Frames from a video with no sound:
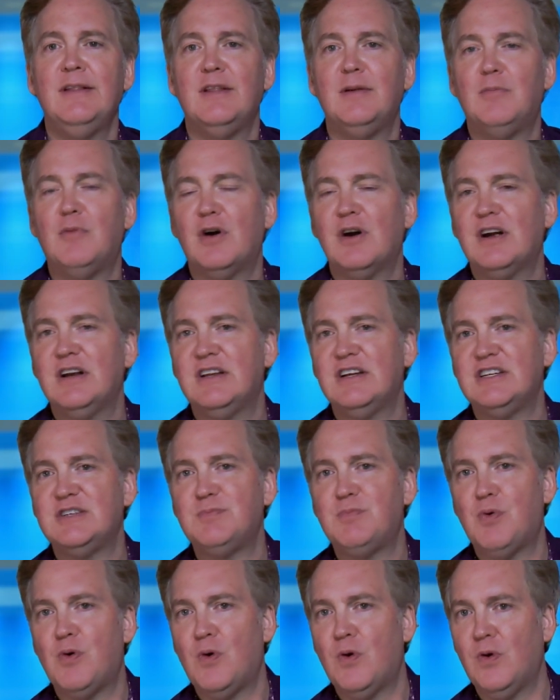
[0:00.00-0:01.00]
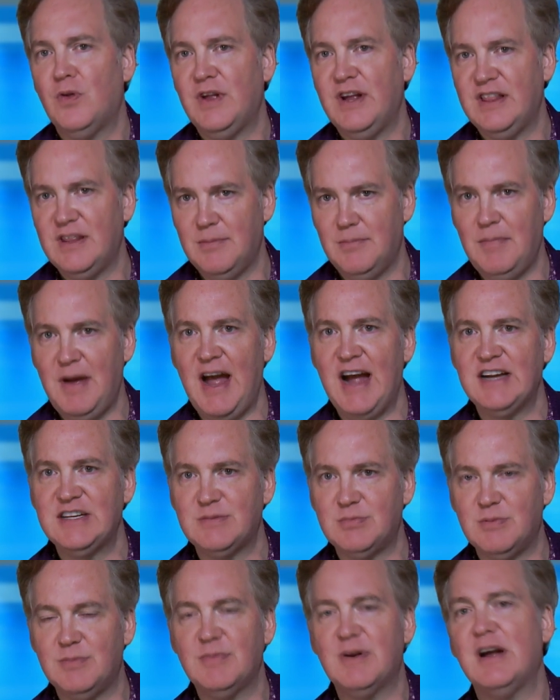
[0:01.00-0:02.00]
the market does poorly, and the
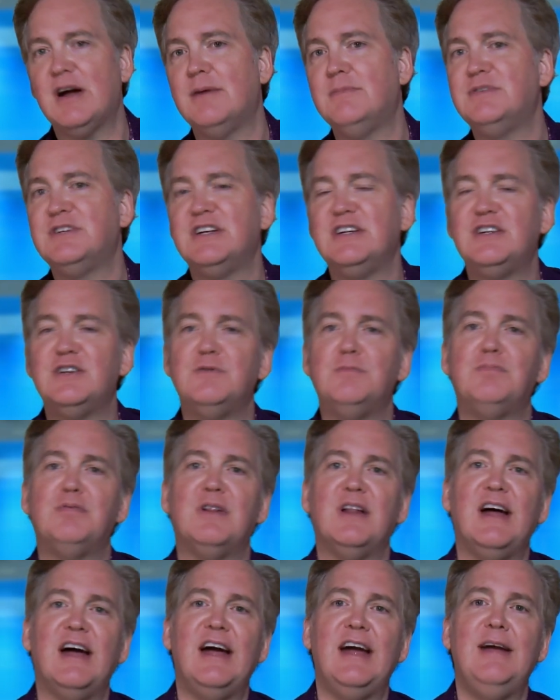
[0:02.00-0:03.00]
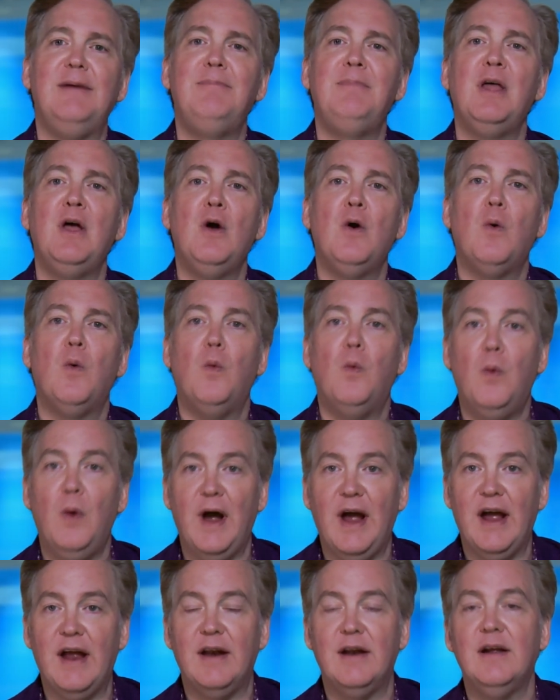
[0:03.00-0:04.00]
maximum comes into play
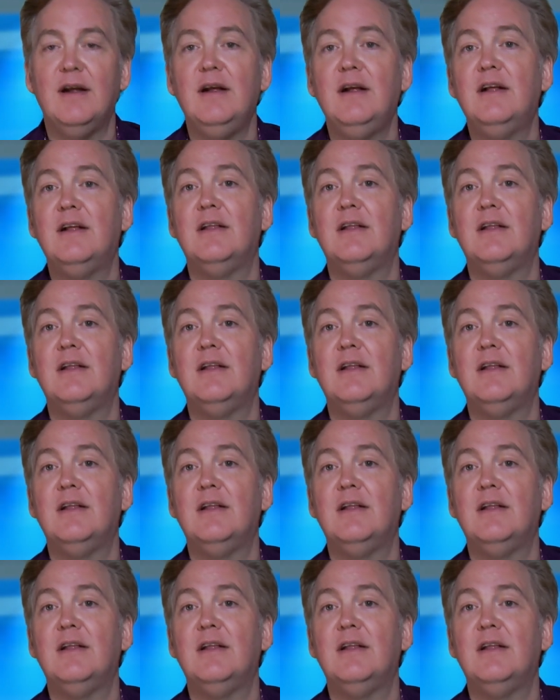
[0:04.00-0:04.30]
when